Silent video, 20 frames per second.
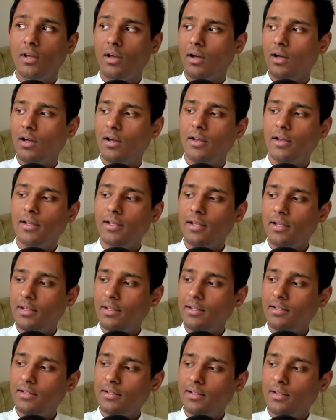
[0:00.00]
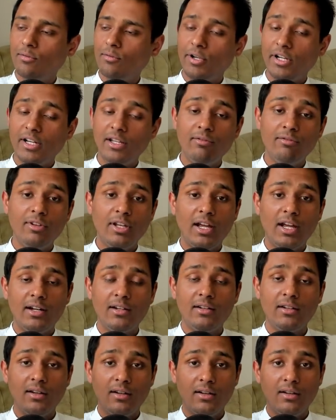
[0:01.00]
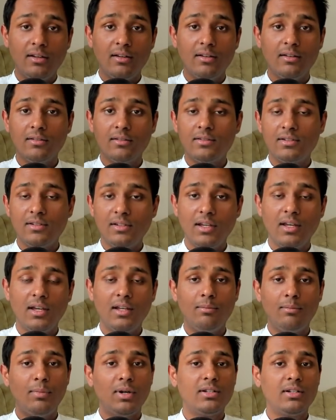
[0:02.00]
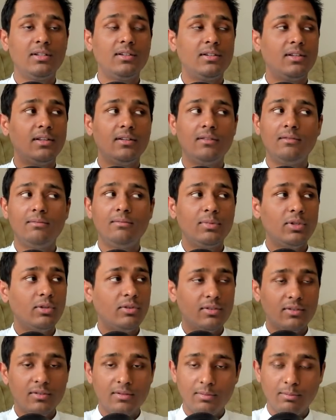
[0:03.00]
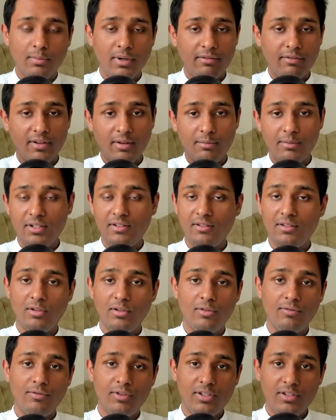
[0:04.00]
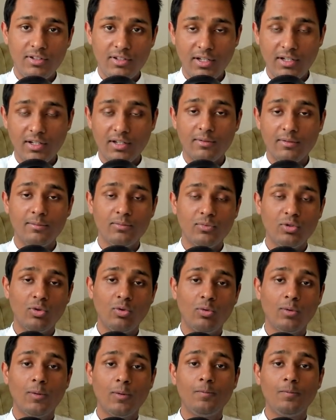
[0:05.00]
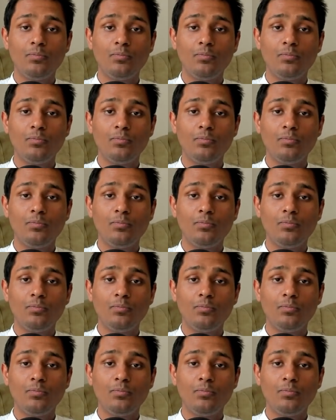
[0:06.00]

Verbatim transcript: In the wedding we had chicken, mutton, and because my family is a non-vegetarian, so